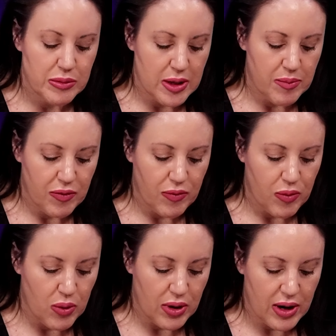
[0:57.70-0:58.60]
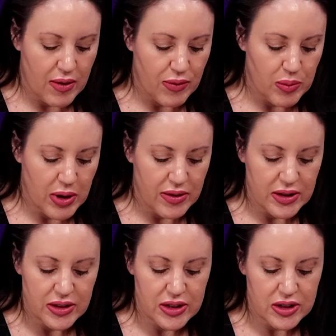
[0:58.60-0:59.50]
up for everyone.
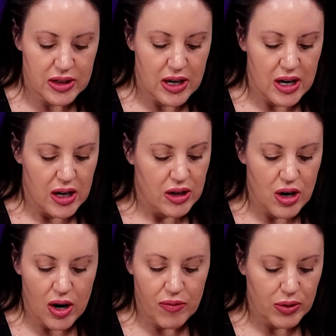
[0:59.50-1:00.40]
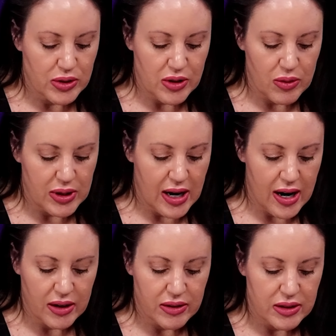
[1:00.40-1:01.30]
This is not for a
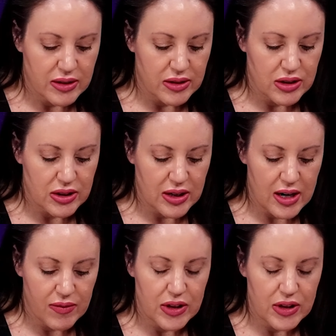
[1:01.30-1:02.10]
zodiac. This is just kind of the